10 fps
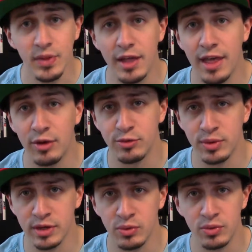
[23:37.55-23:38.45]
that was
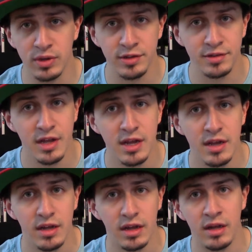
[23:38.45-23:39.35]
really cool because,
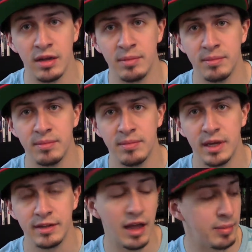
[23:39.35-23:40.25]

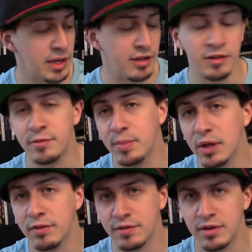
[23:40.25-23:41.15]
it's
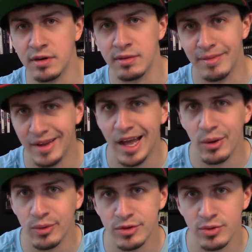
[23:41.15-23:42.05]
built for
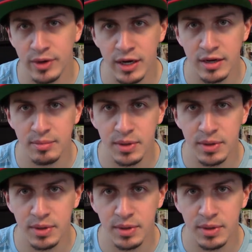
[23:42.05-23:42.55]
how it was created,